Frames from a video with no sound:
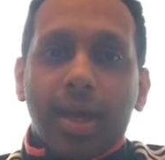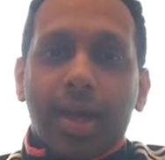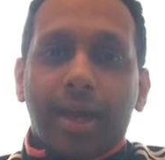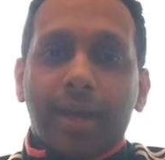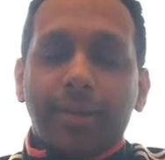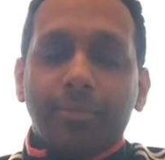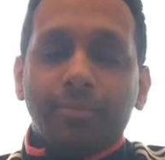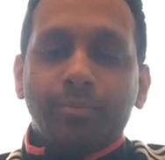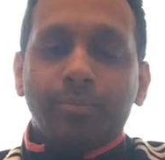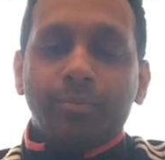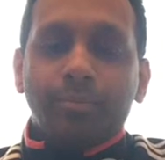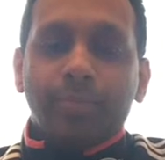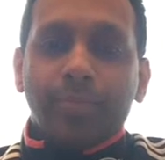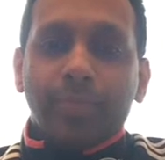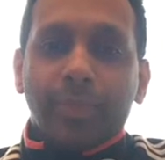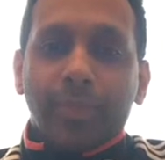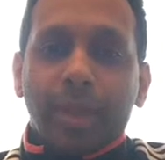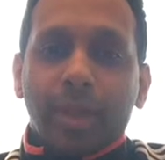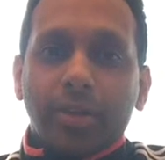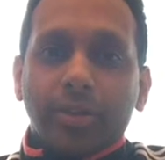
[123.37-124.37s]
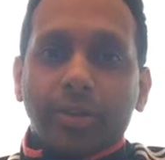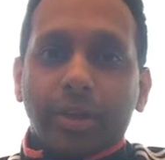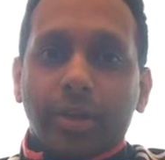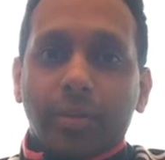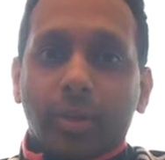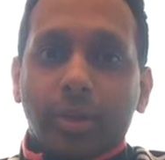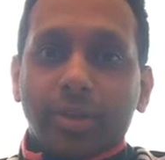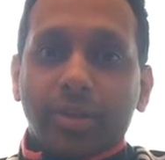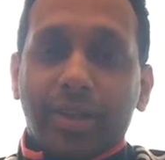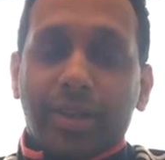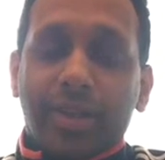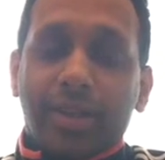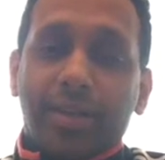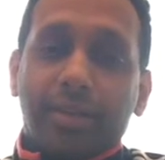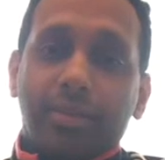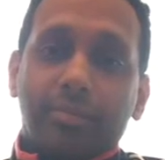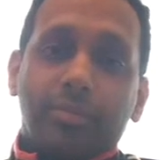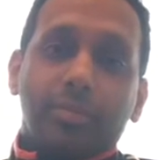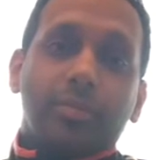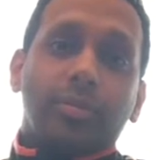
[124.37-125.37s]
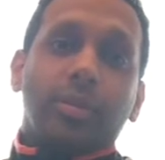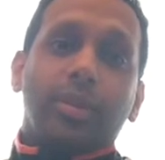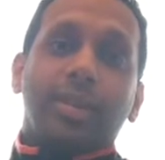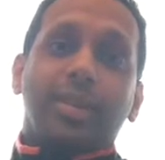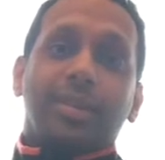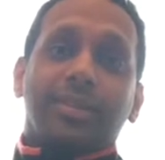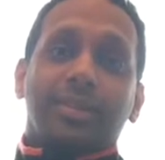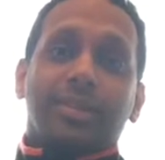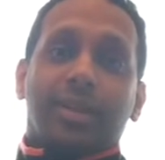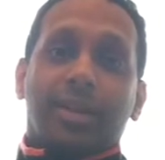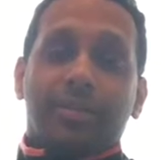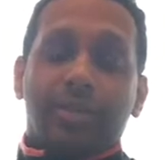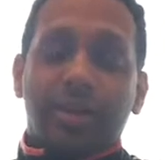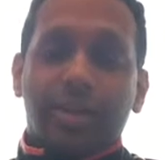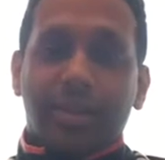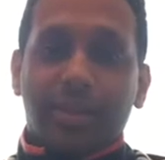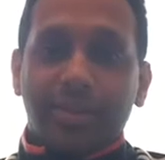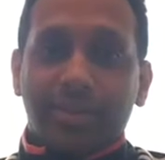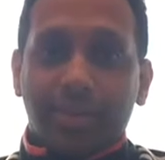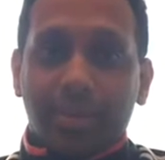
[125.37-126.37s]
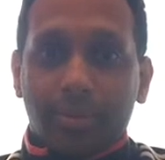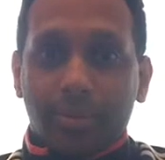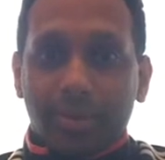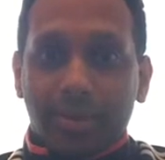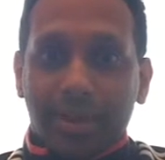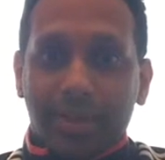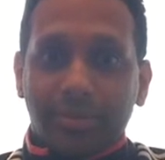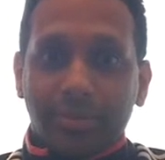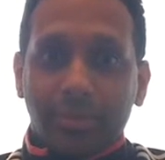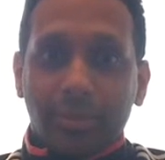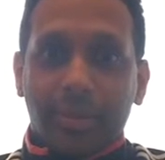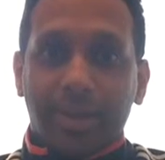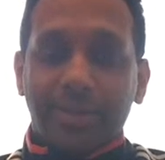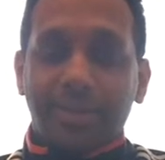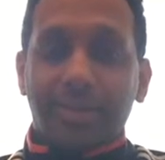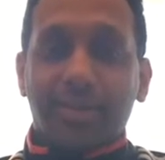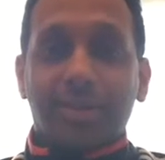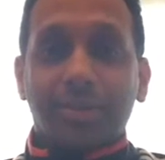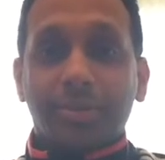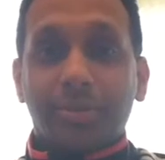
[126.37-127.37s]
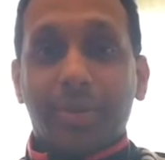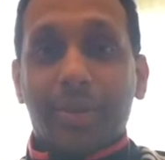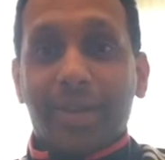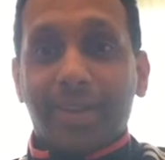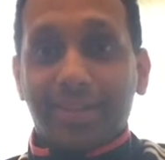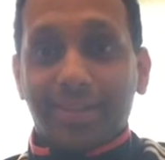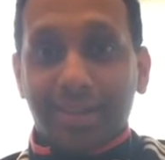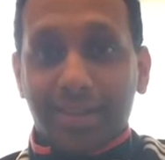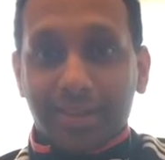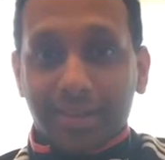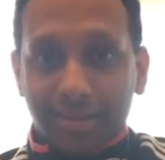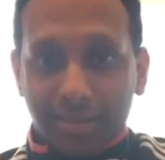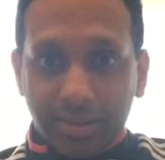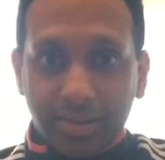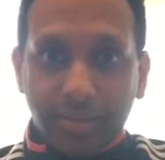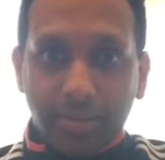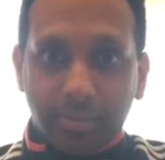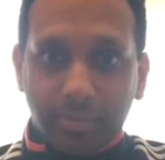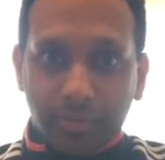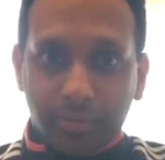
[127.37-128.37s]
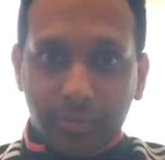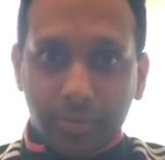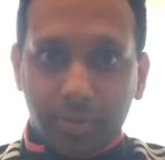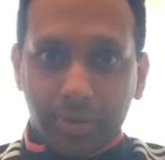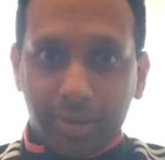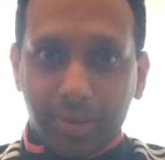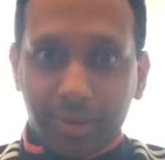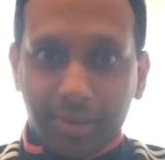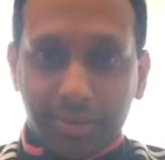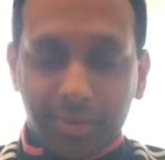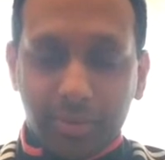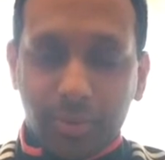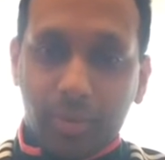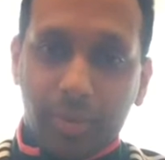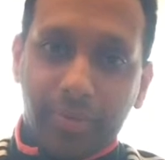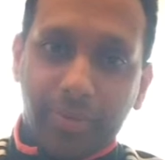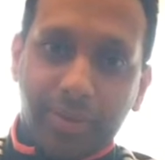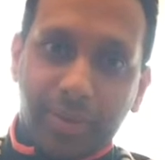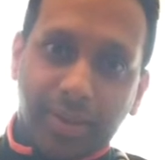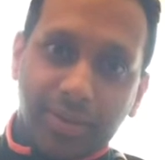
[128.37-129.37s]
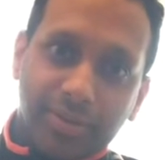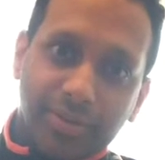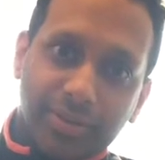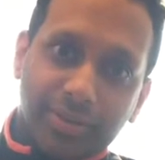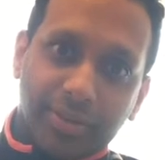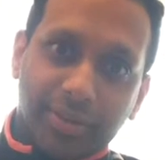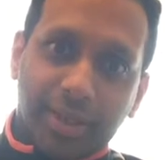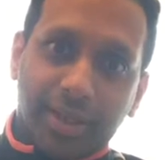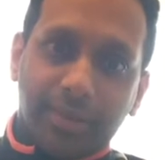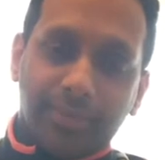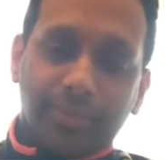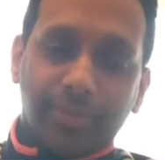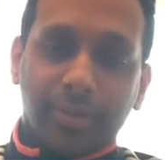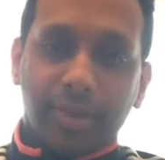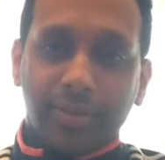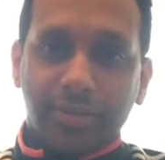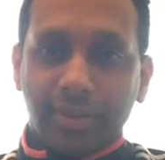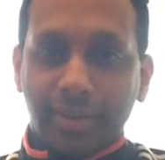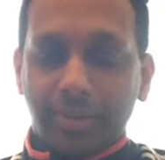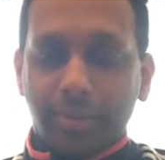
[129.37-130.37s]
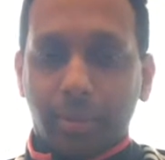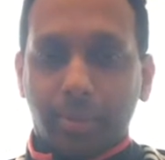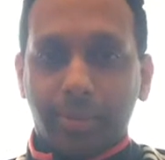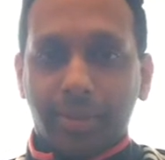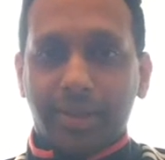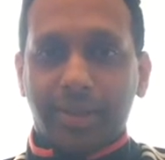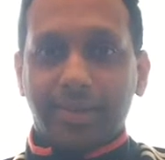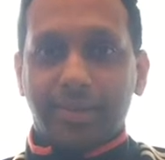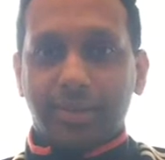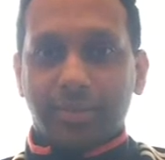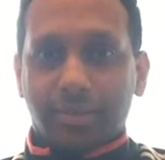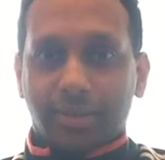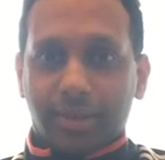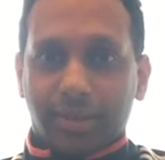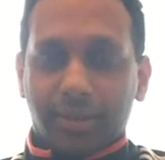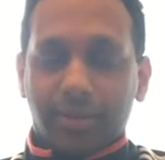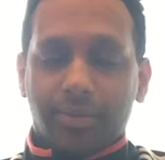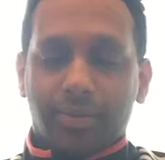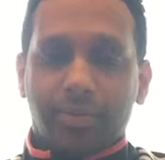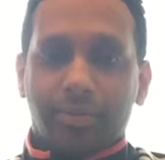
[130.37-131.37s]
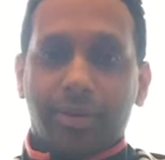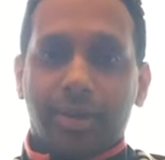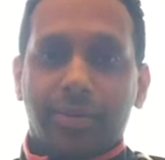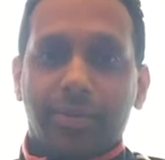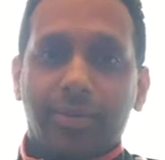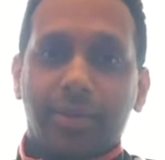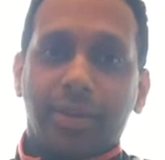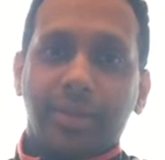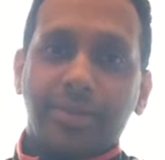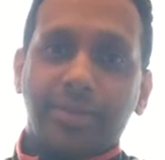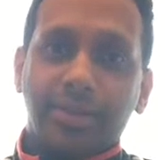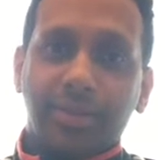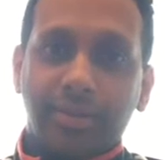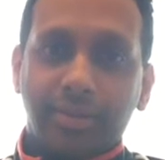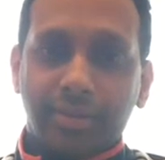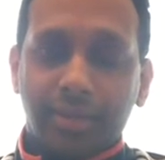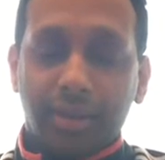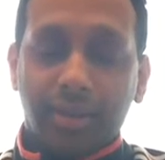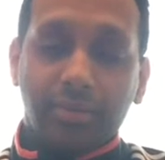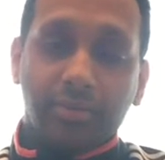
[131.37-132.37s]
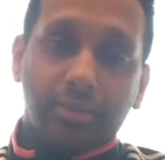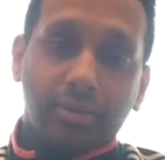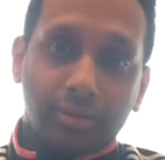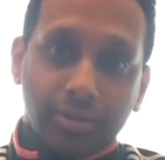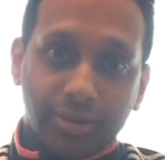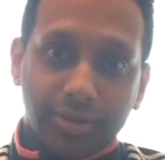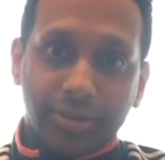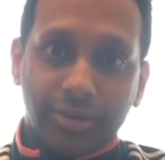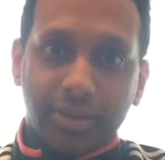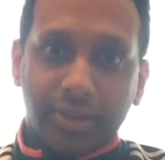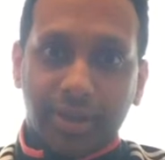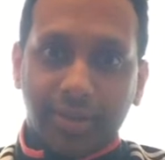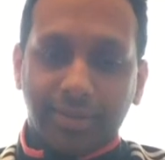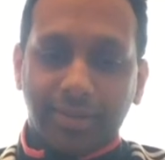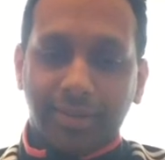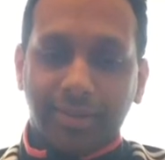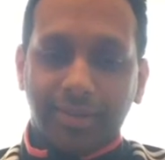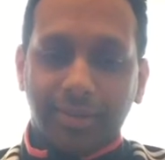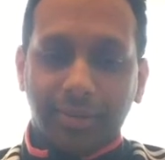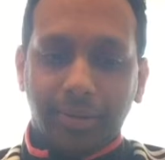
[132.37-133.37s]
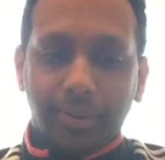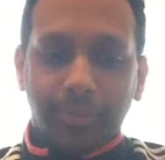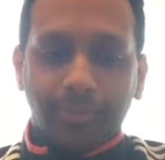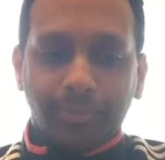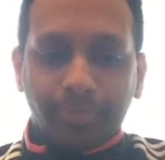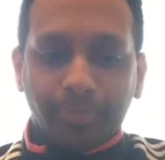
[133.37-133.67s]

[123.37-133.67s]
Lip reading: So I watched that, and little did I realise that I would have to wait till I was 26 before England won the Ashes again, as they dominated cricket throughout the 90s, and not just against England.